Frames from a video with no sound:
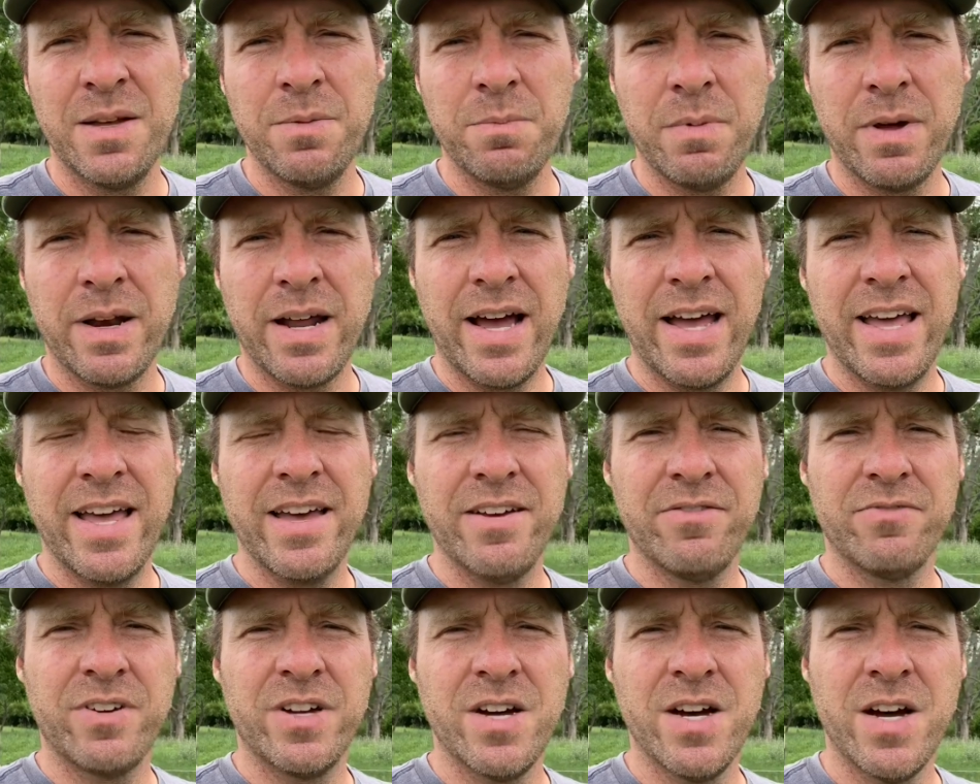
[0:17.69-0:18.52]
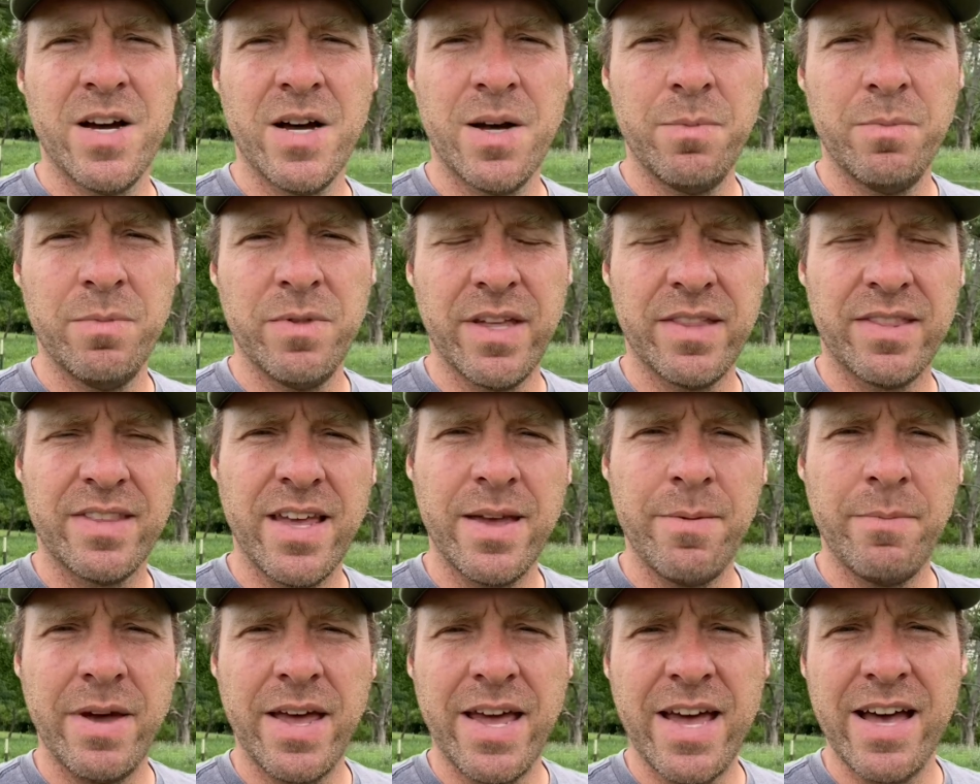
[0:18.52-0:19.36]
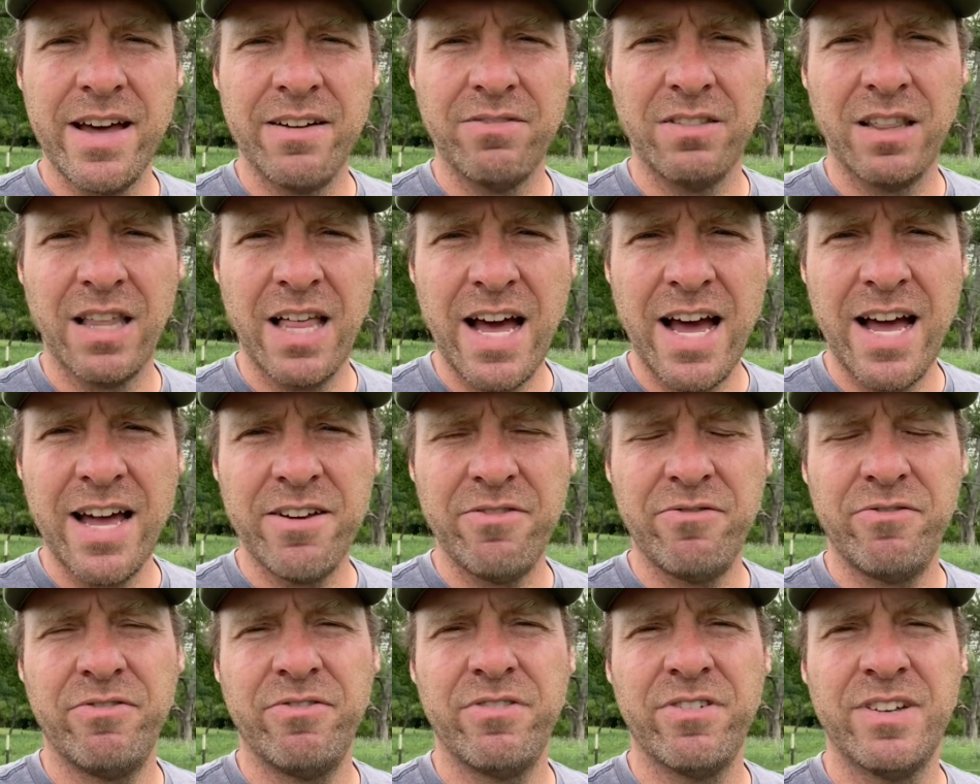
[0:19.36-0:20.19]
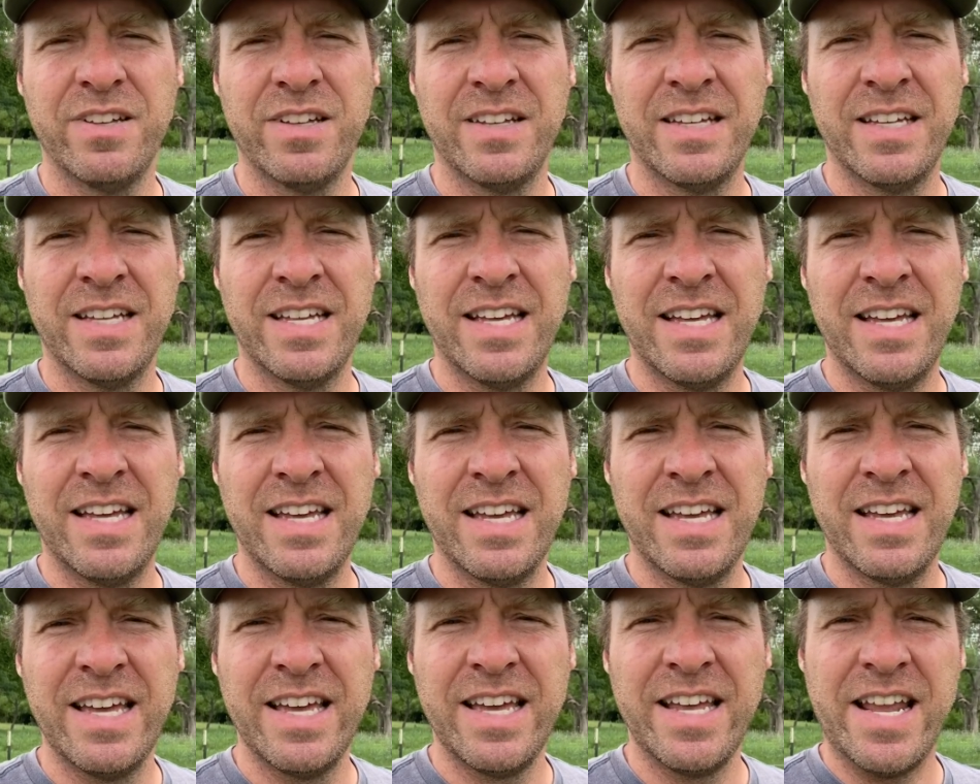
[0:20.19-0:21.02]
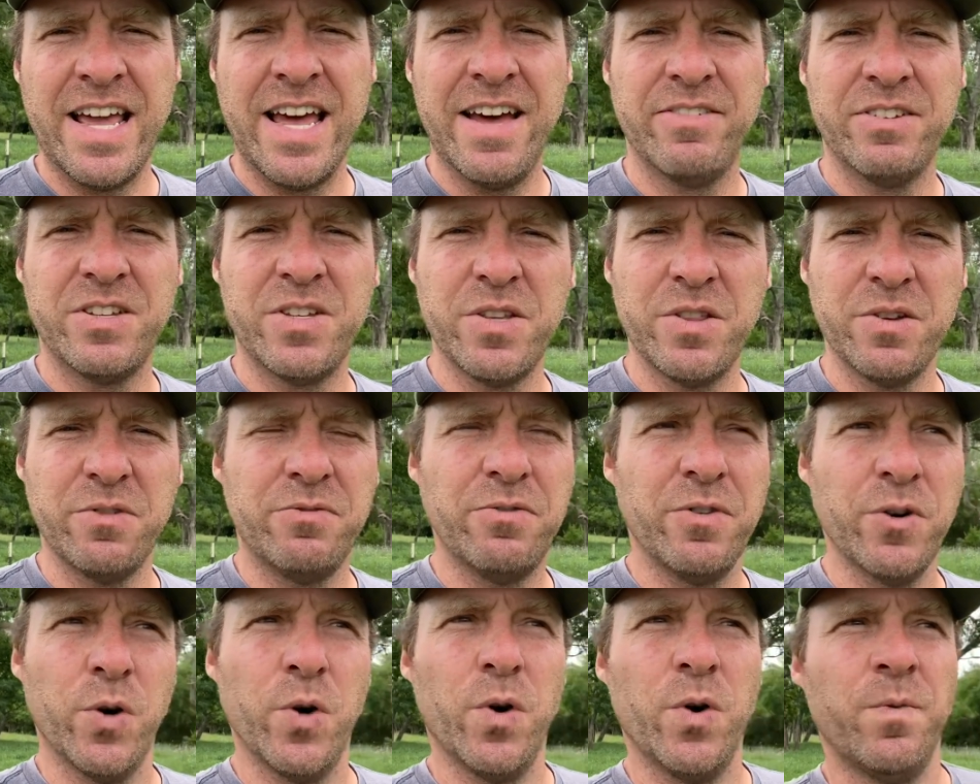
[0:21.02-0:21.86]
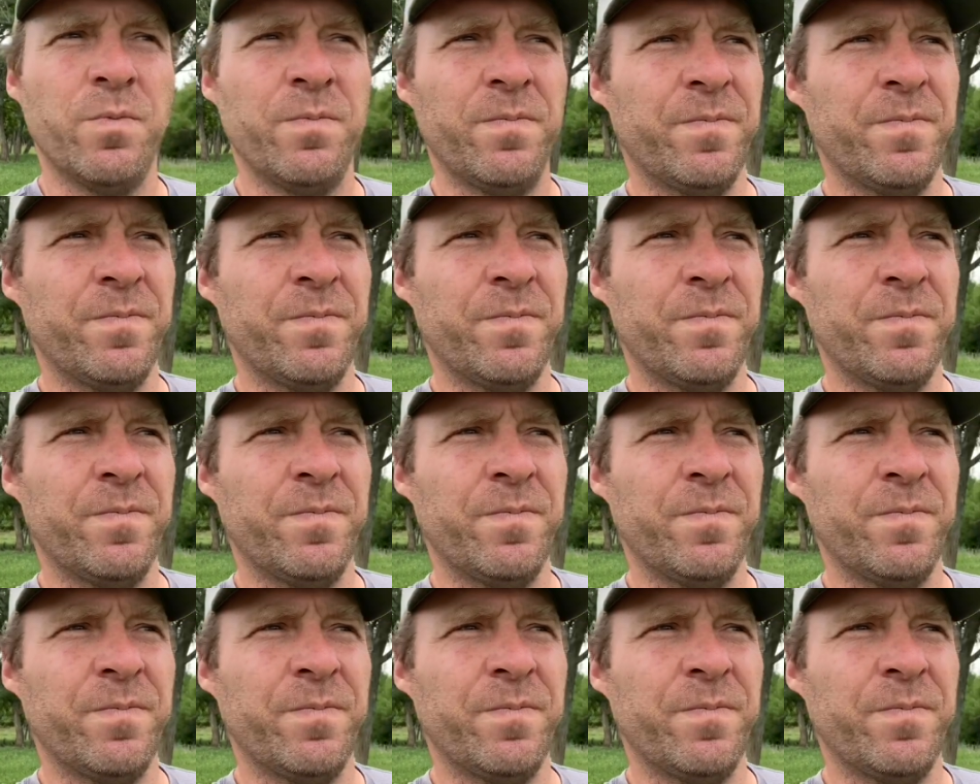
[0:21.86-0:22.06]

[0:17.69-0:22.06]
but I have come that they may have life and have it to the full.